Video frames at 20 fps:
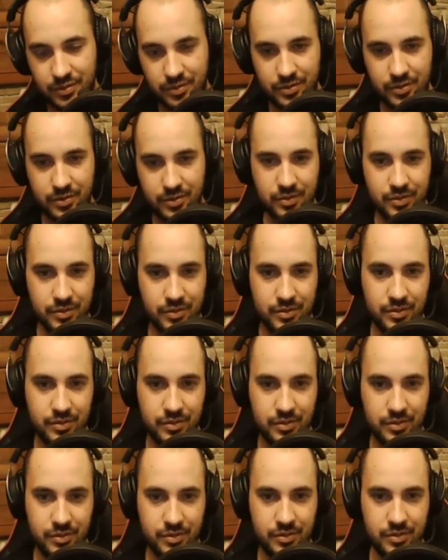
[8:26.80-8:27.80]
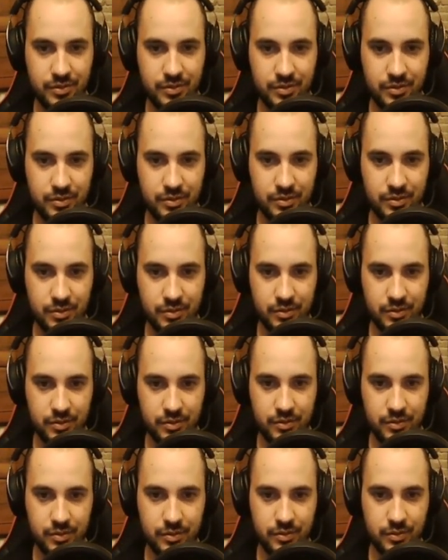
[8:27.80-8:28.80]

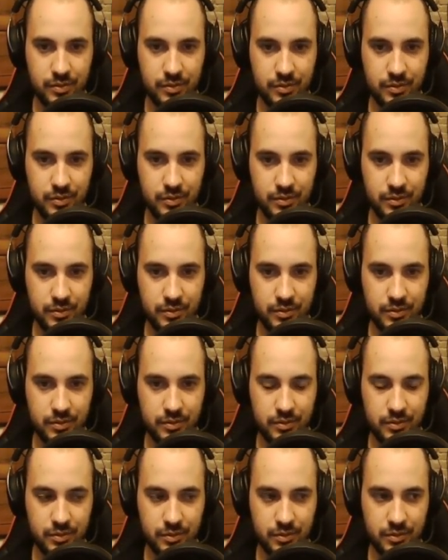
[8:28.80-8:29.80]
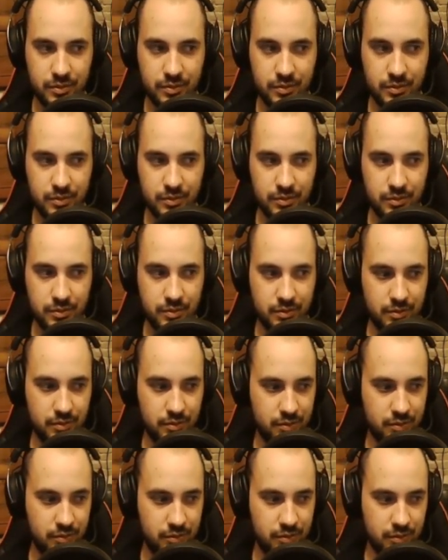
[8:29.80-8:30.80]

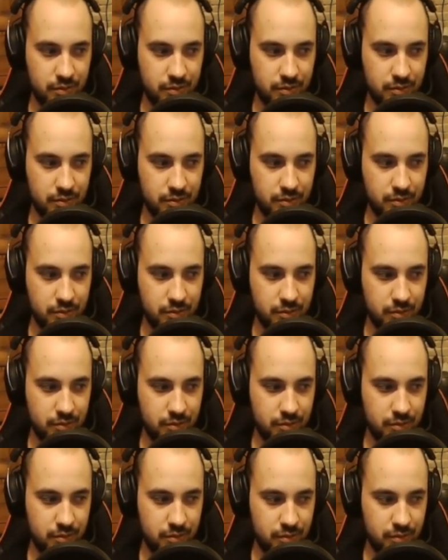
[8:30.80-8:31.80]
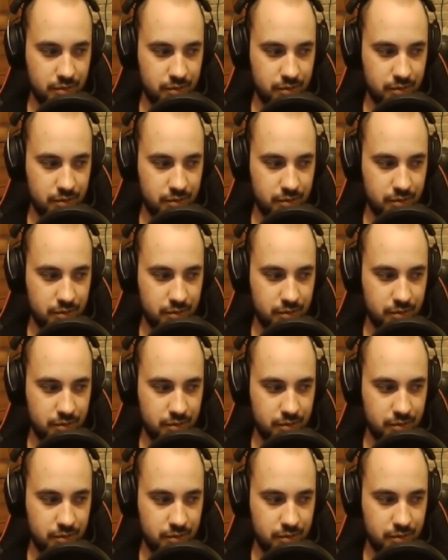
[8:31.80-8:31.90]
No words are spoken by the person on screen.